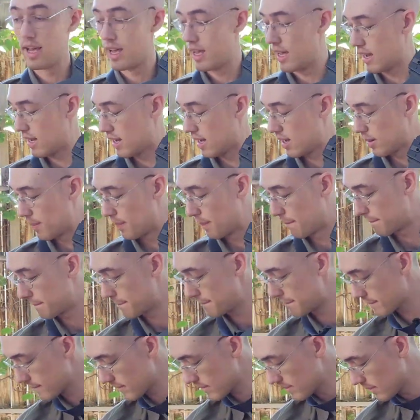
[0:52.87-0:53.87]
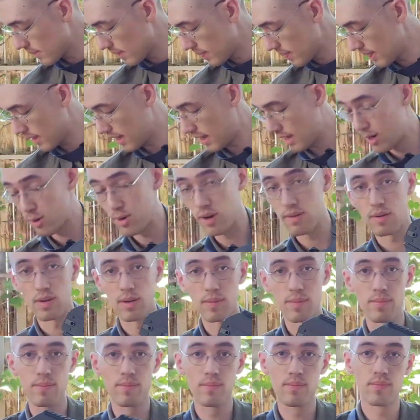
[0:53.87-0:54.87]

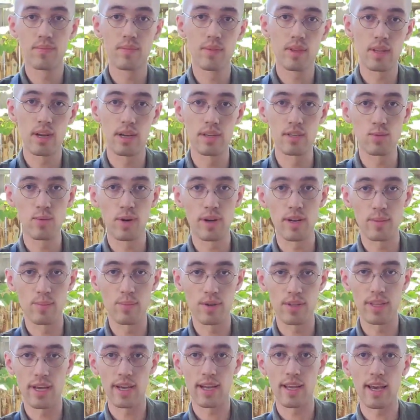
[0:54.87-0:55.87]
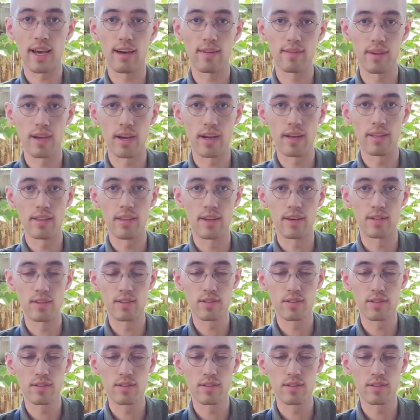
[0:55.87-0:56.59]
However, I just wanted to put that caveat in there.